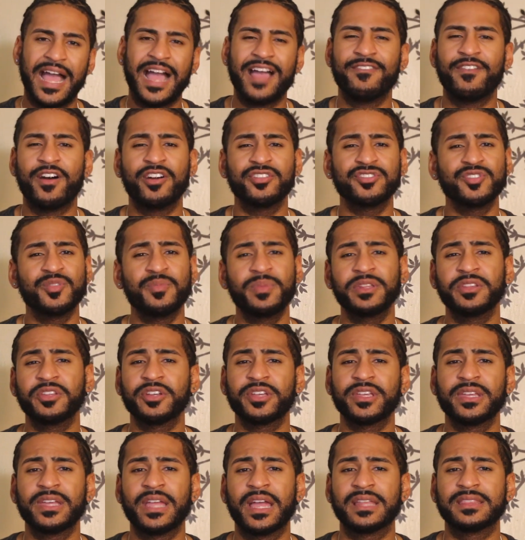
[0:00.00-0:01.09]
I've also been
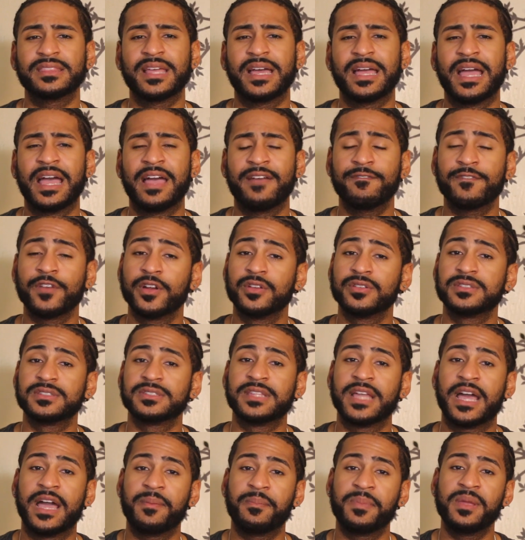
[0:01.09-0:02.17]
looking at the efforts
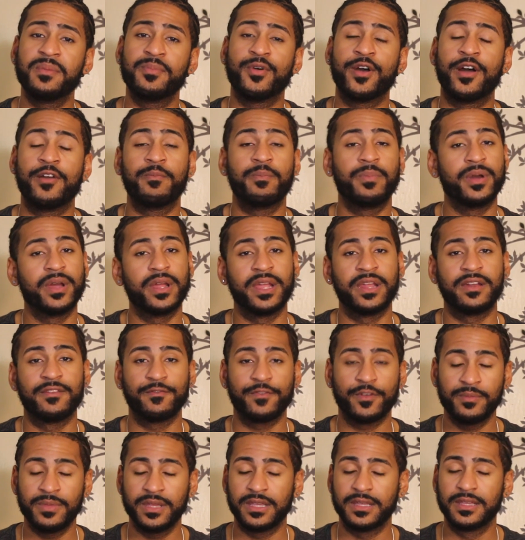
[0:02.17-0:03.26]
that people have put in
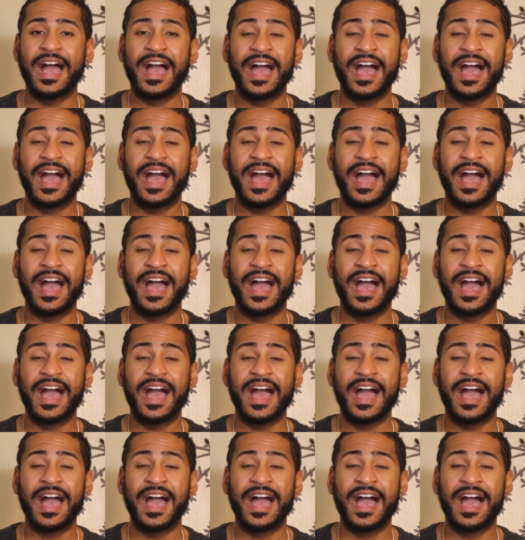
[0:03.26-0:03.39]
for me.